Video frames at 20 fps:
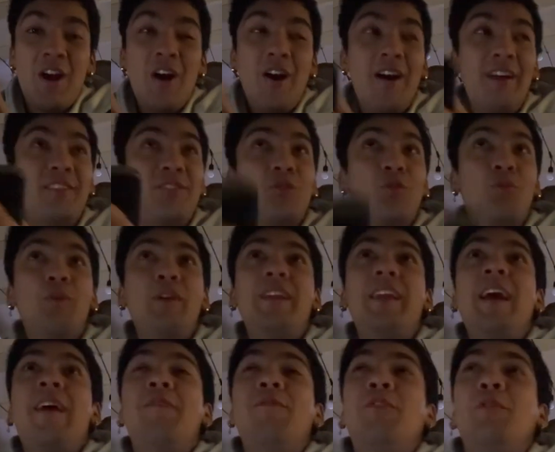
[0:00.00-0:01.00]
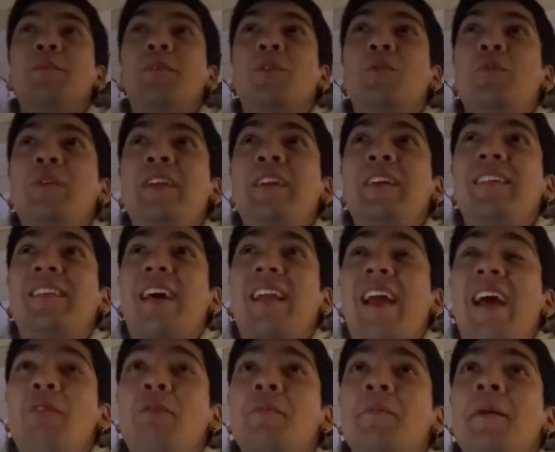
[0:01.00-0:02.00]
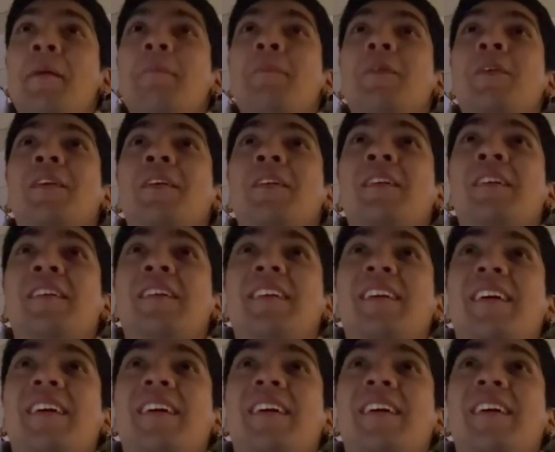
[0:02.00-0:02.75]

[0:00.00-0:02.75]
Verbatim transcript: Alright, so recap from the week that I remember.